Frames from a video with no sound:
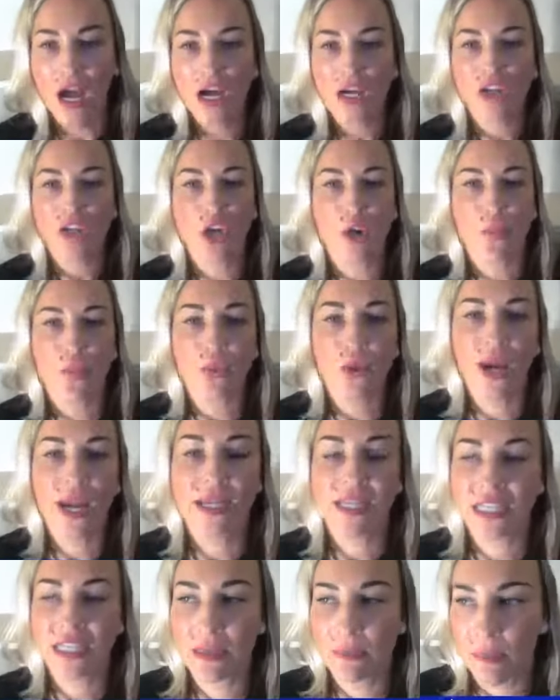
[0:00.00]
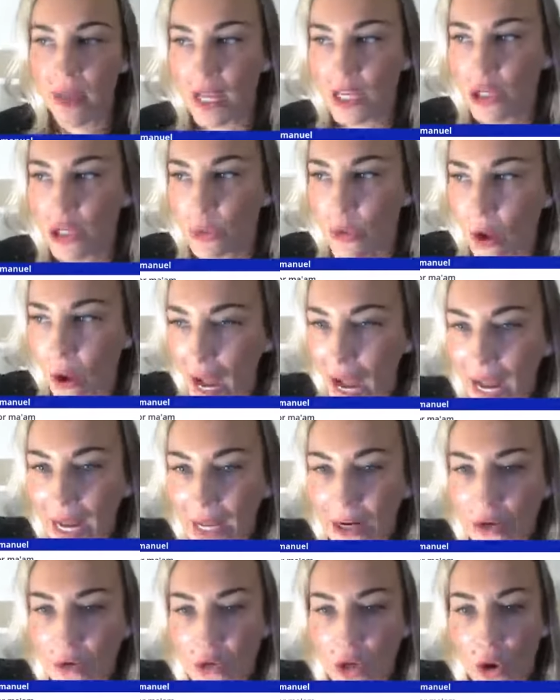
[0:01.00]
So praise Emmanuel. I
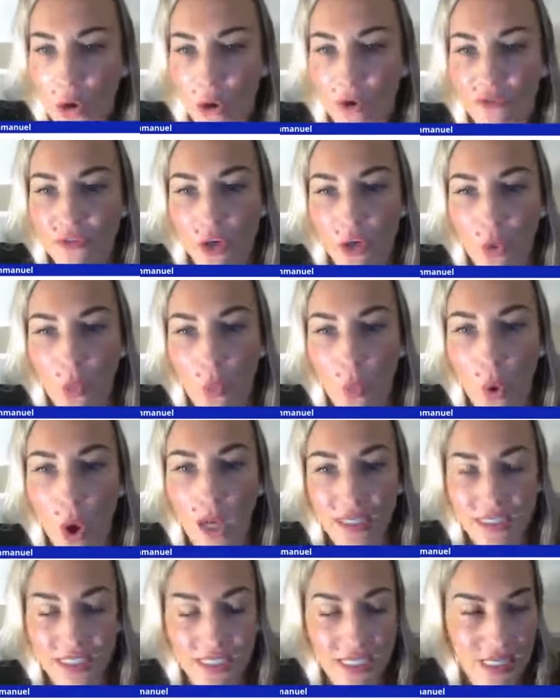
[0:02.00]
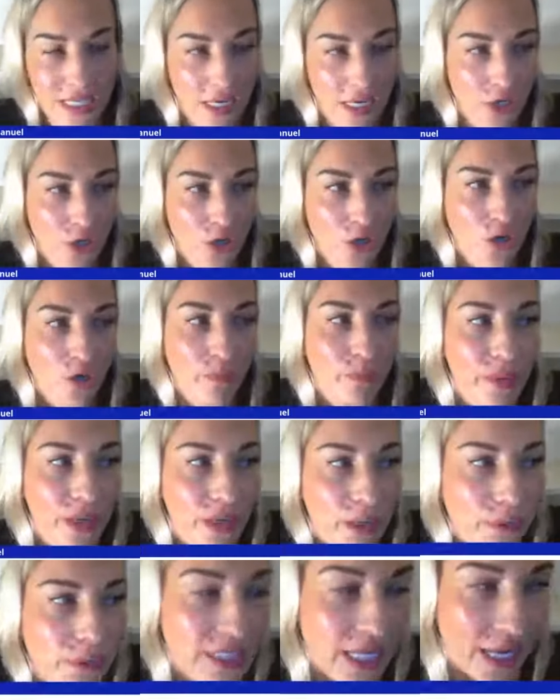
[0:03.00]
don't know if you're wanting a new
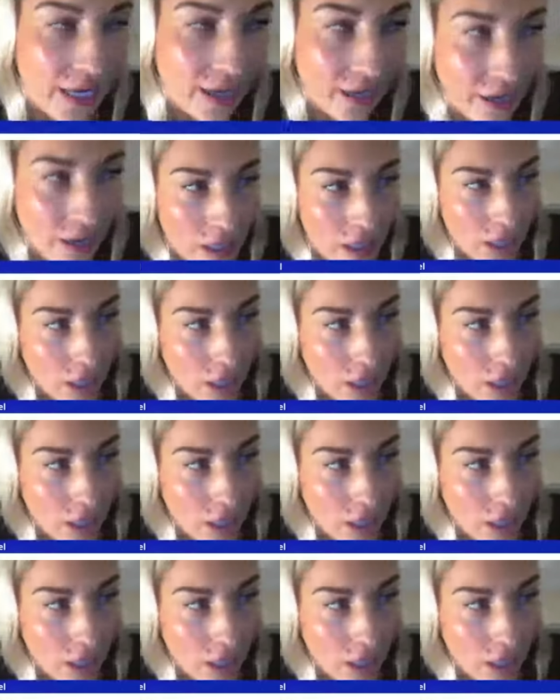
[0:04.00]
building,